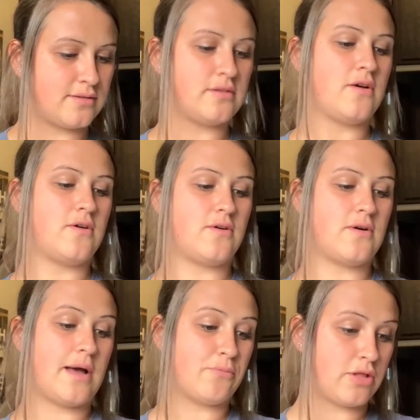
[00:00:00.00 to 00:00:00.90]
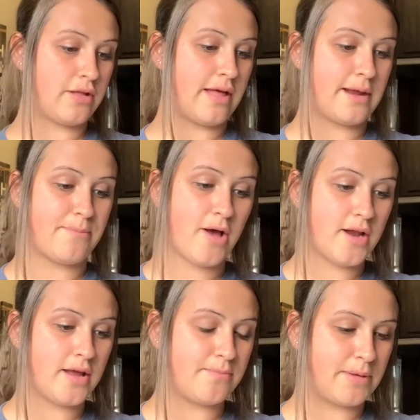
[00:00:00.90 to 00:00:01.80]
So I'm really glad I bought
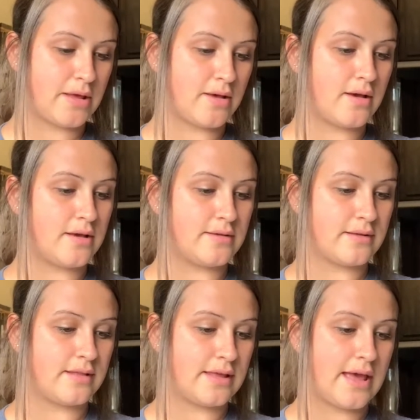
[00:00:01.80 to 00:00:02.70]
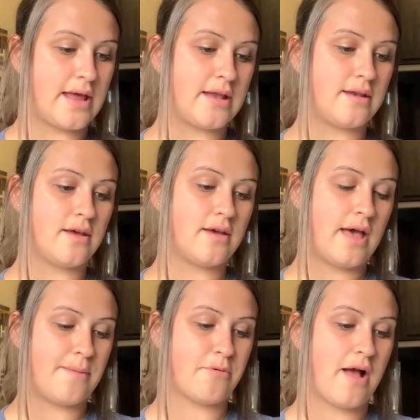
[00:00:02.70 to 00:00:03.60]
it, because in the end
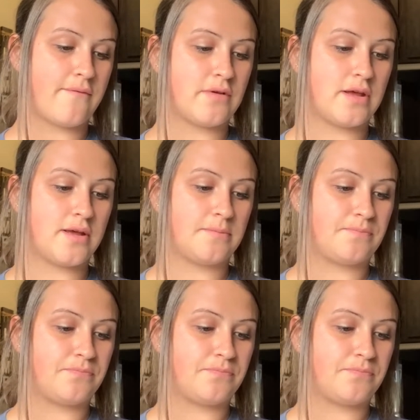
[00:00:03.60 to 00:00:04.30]
I profited